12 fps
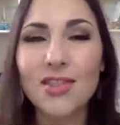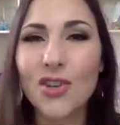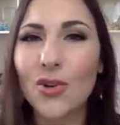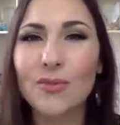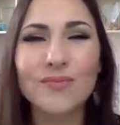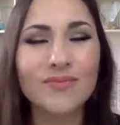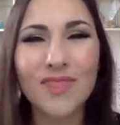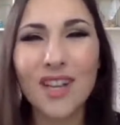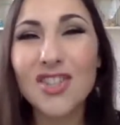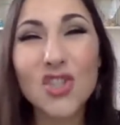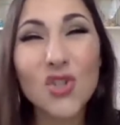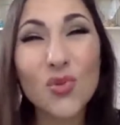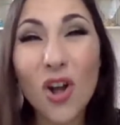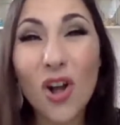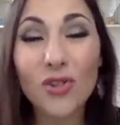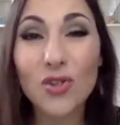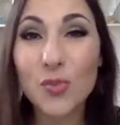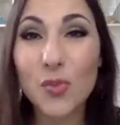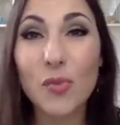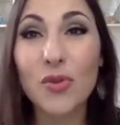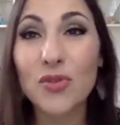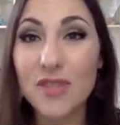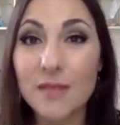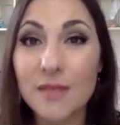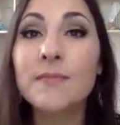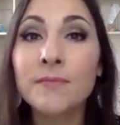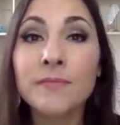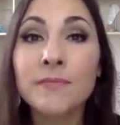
you know, $2 per person.